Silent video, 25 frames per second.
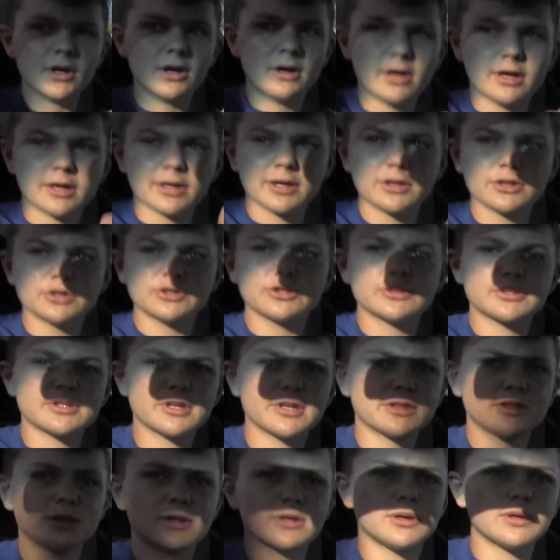I can just
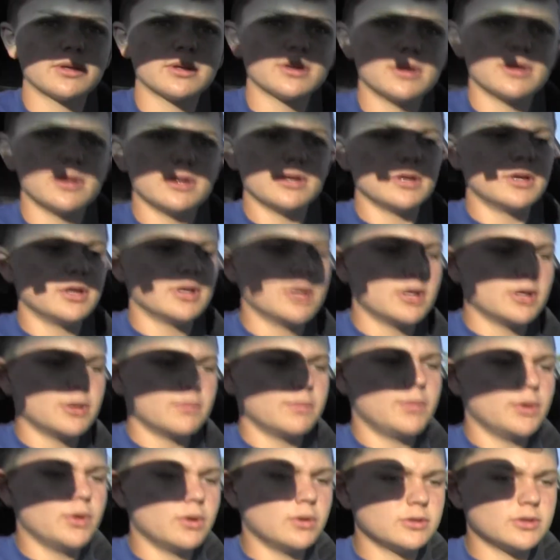get the
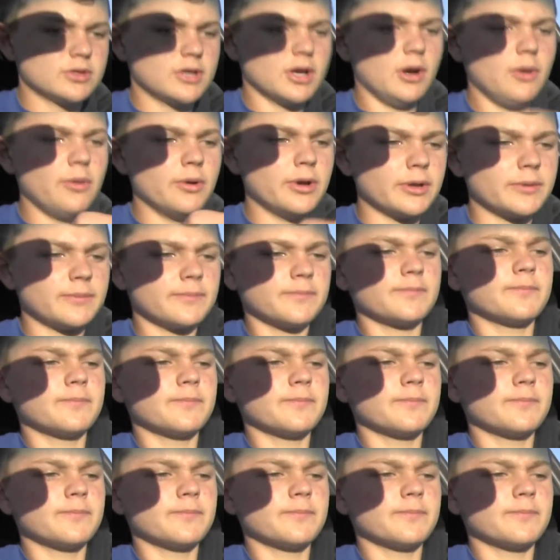build going.